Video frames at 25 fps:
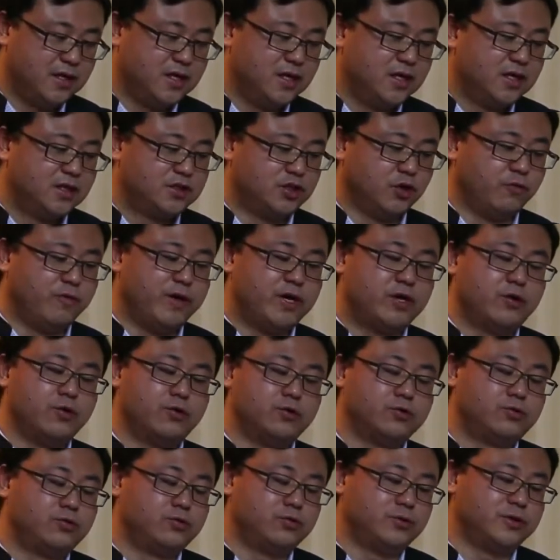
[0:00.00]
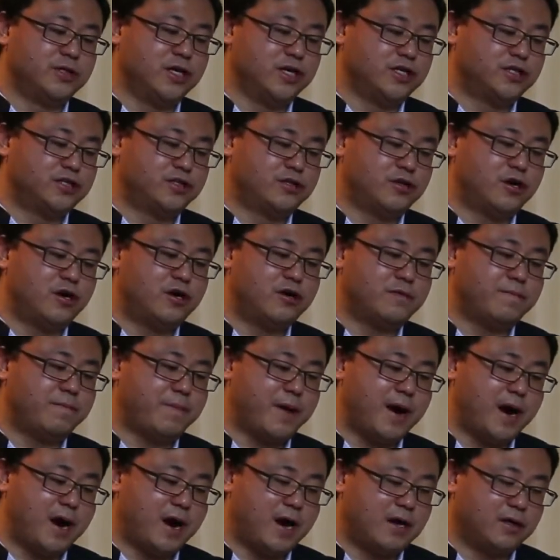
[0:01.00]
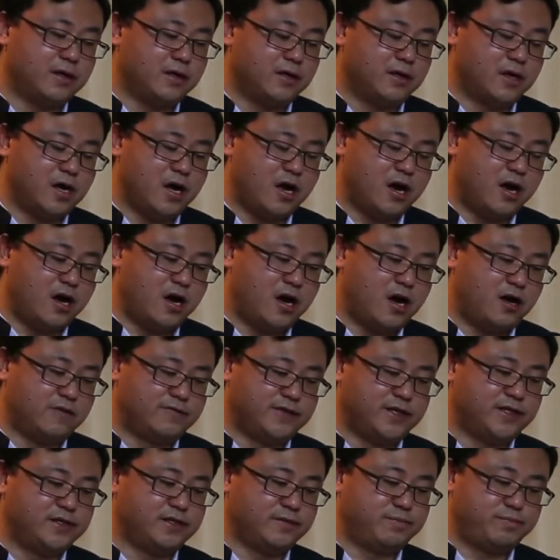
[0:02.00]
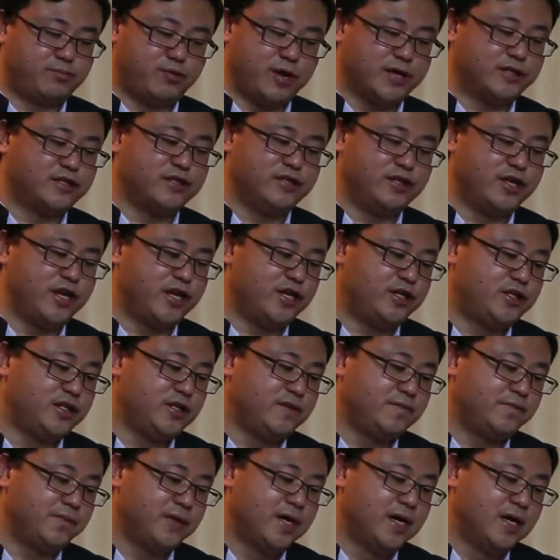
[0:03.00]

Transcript: So we go to the third part of this presentation,